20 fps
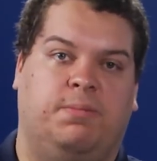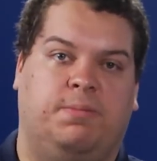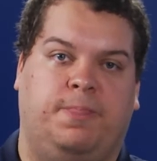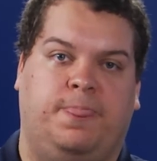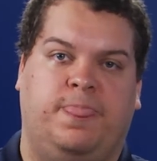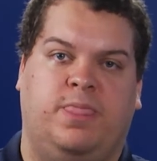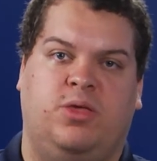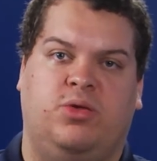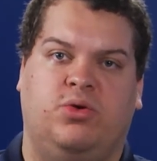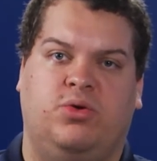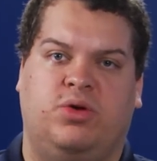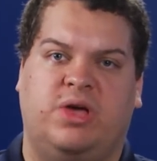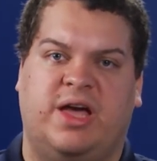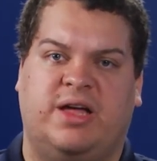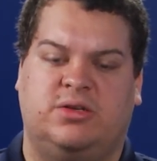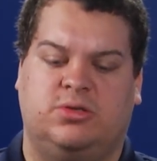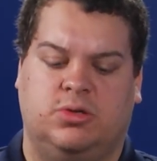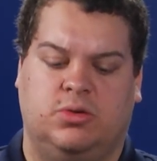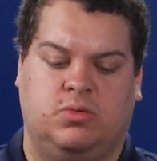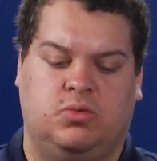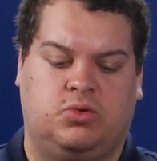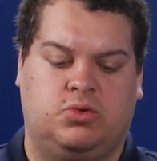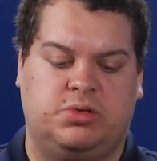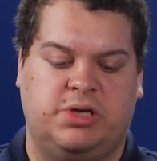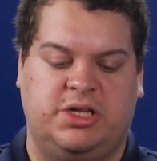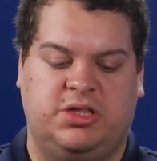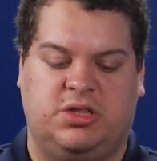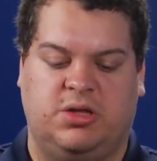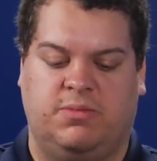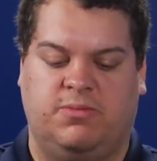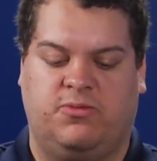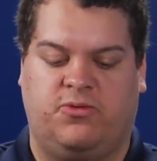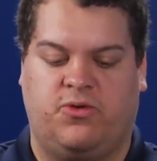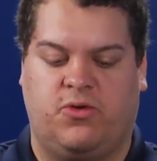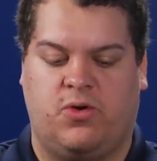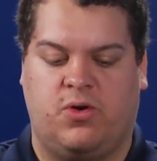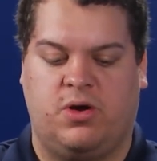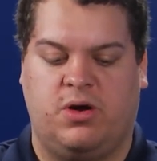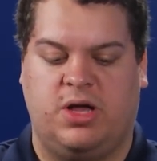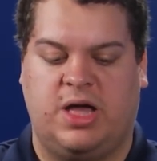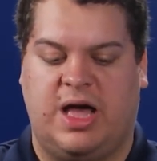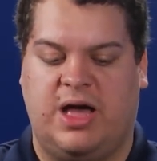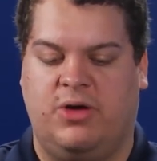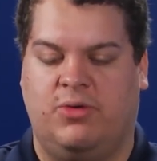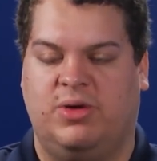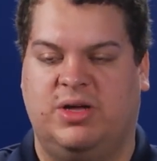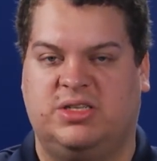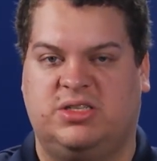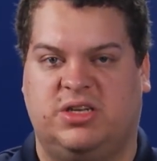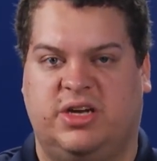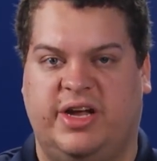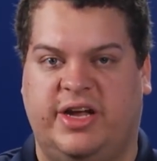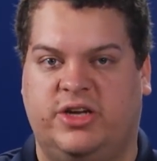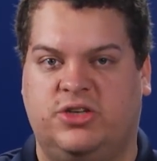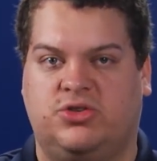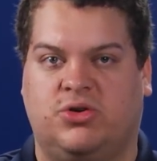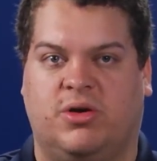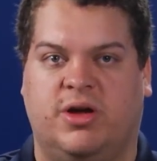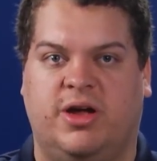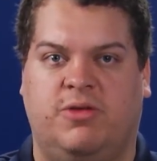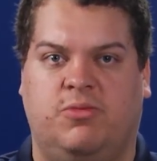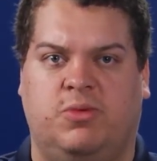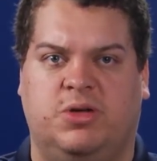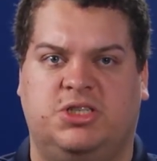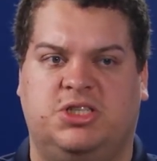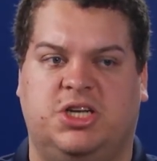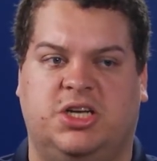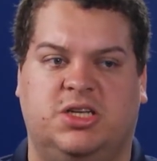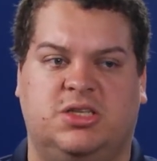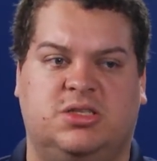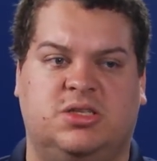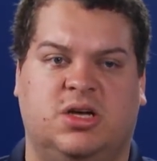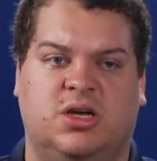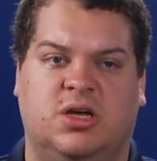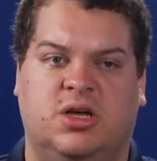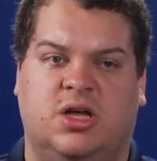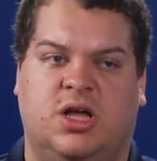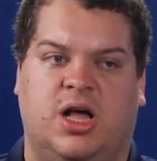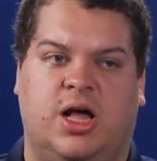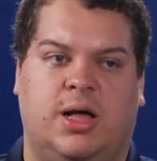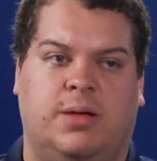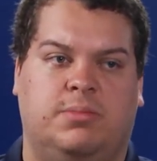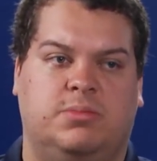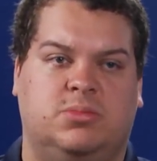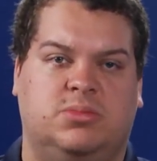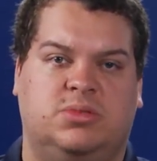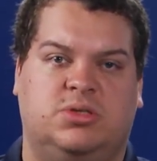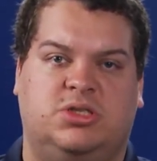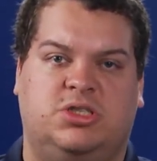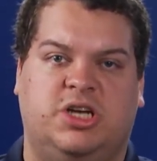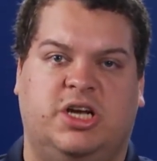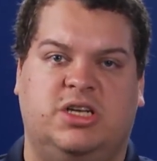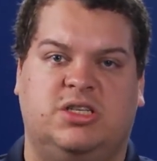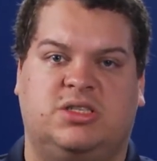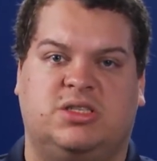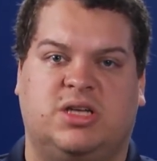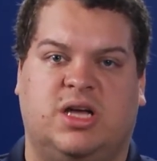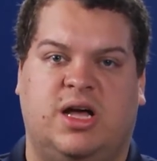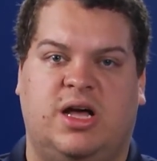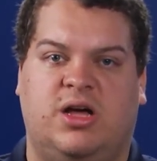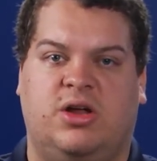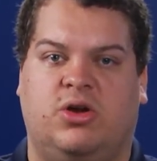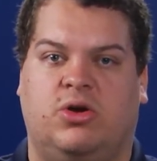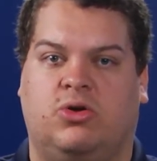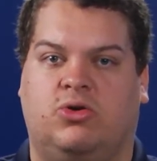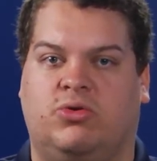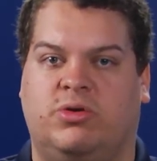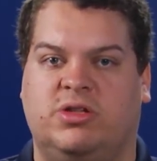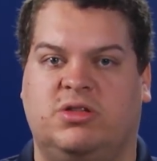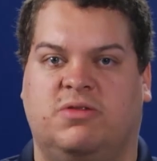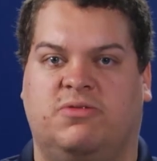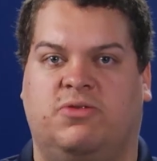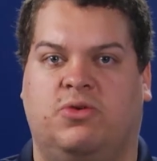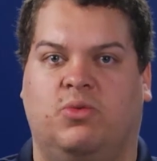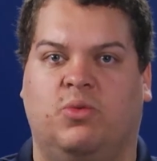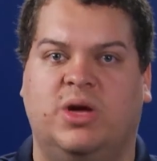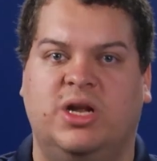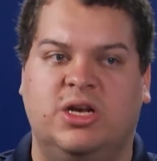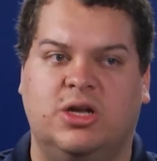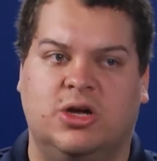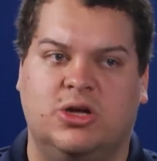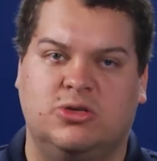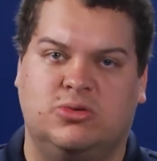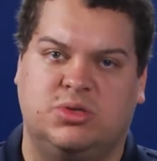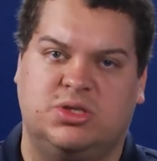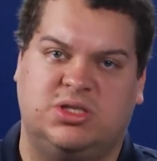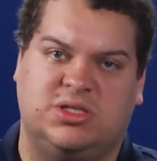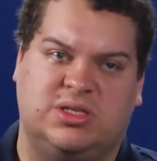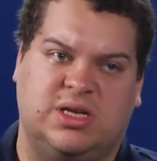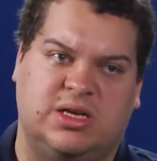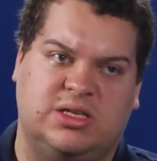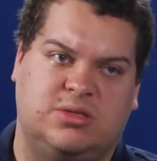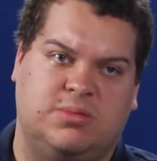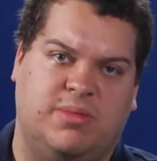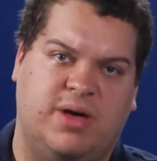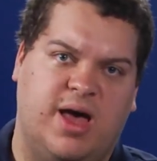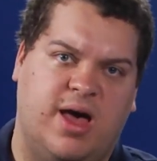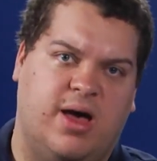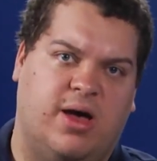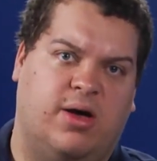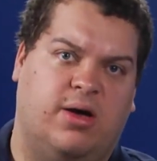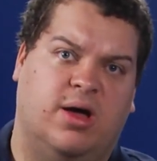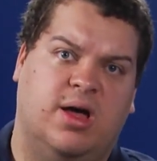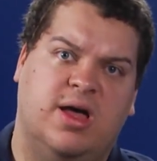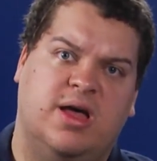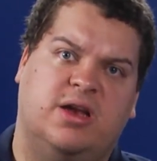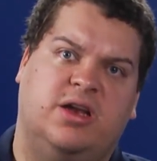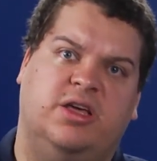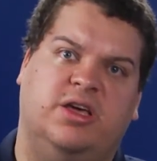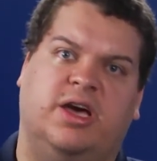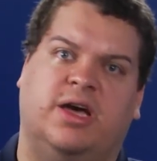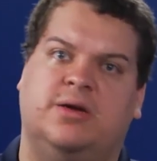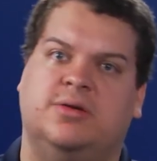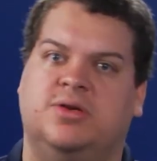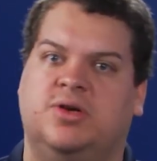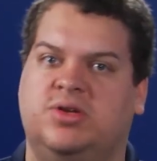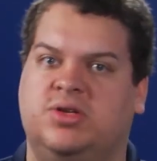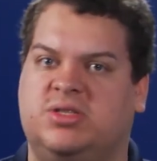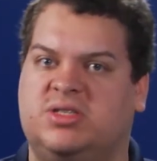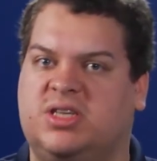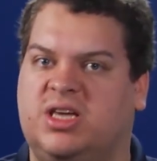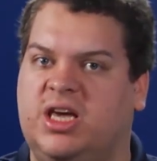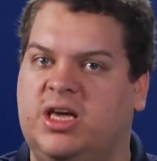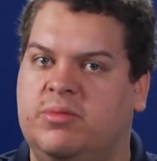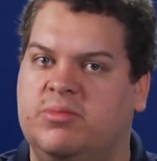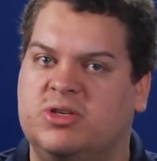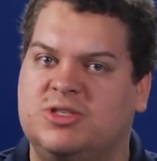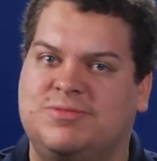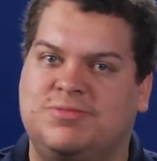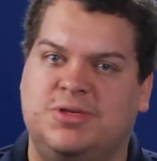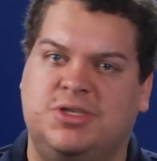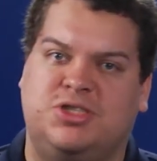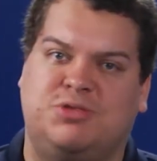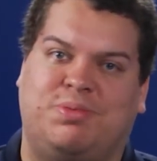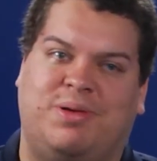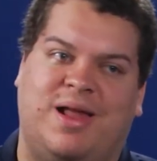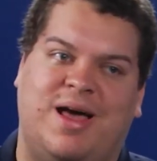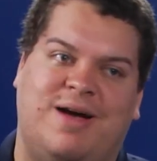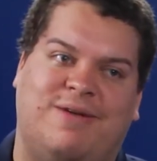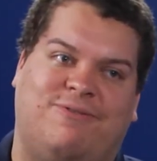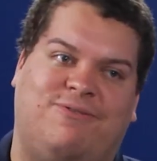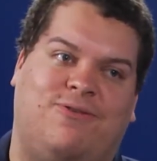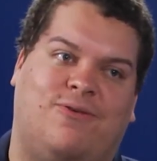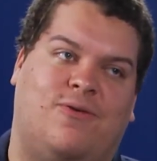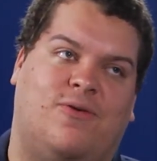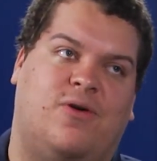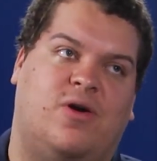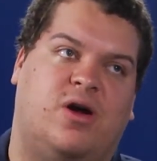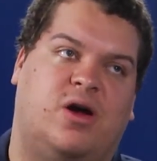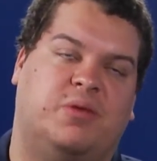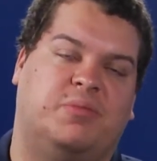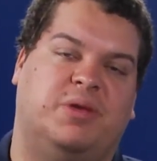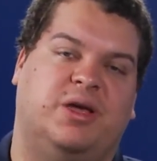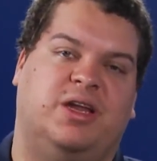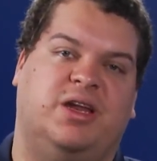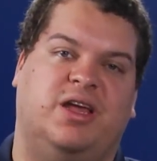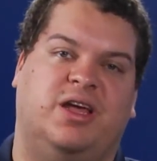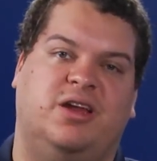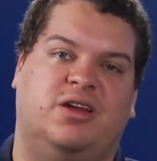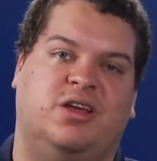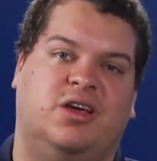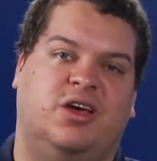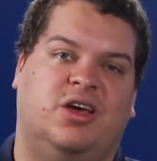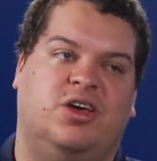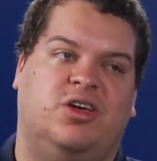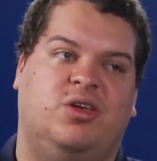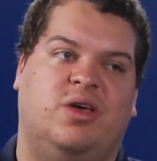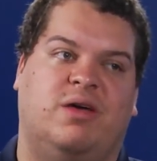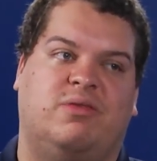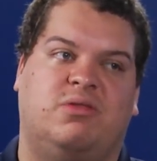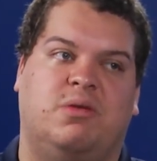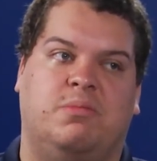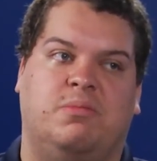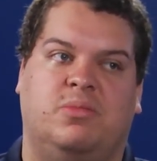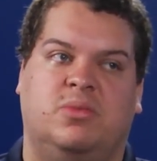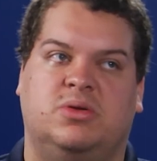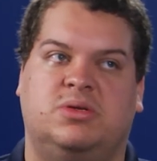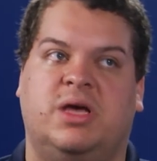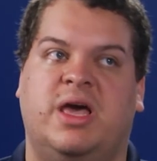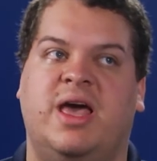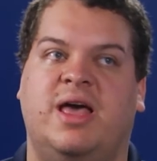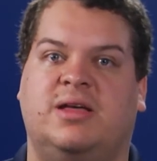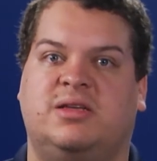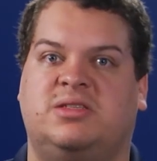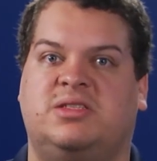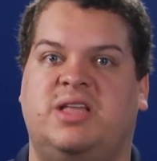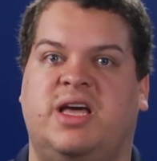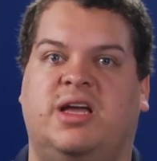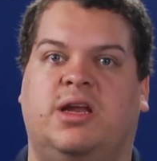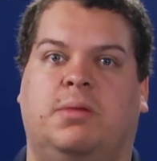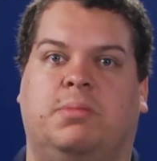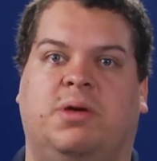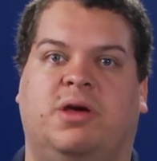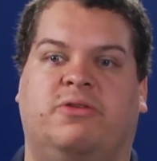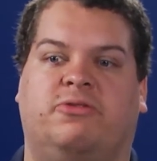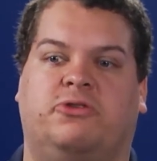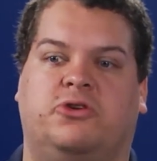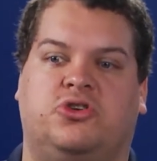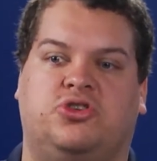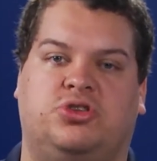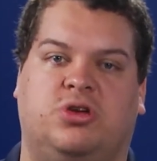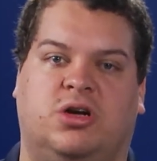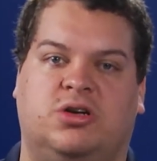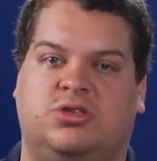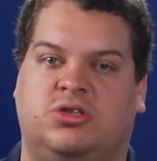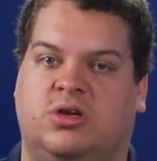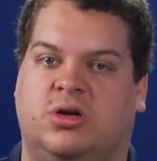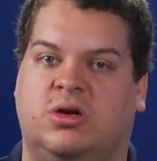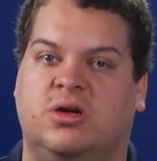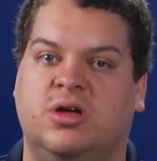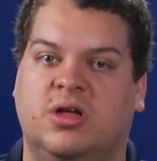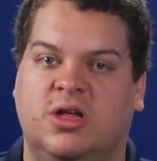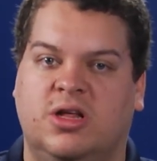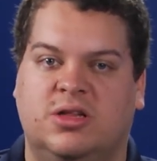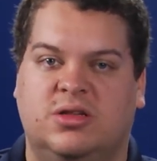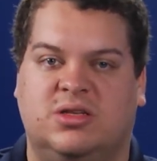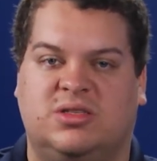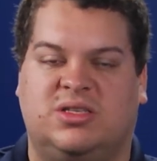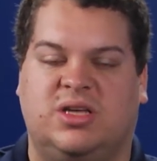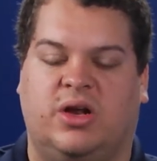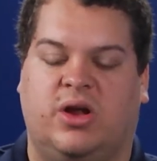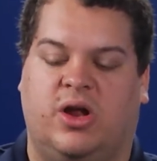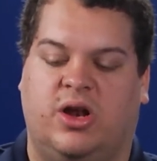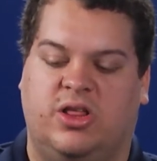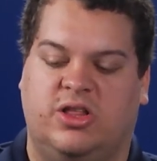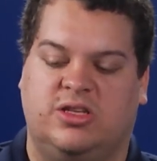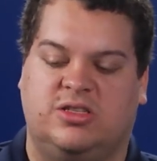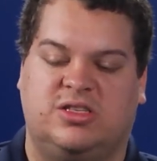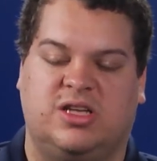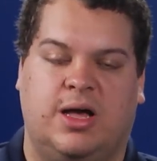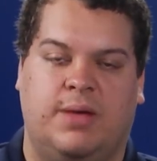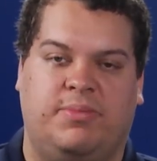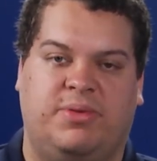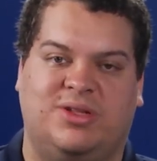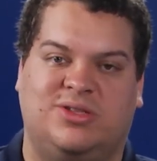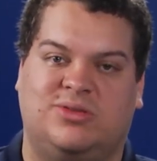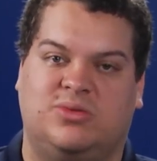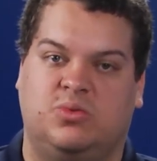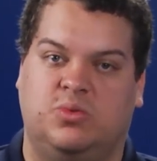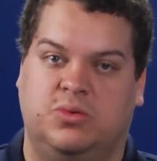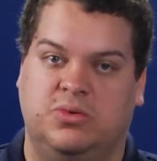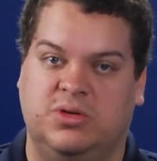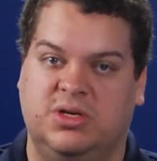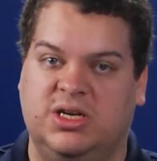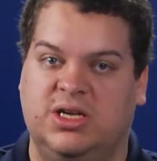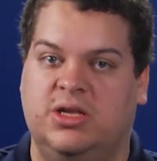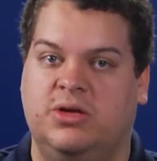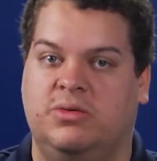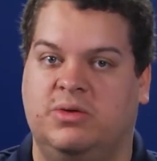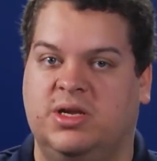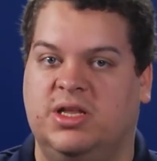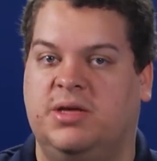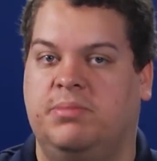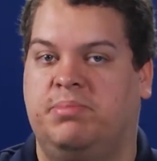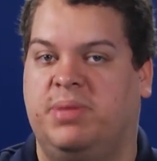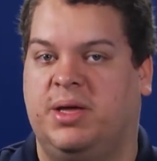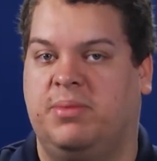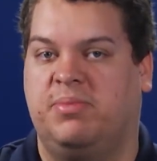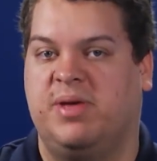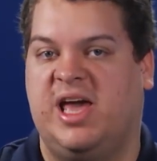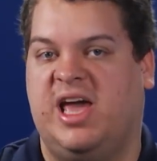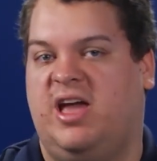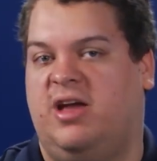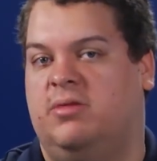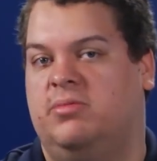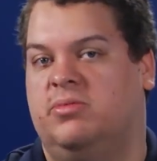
You got to create them for iOS or Android, which is JSON, or create them for Windows, which is XML. Then you got to know the schemas for each platform, and then you have to stand up infrastructure to set all of this up. It's really, really big pain.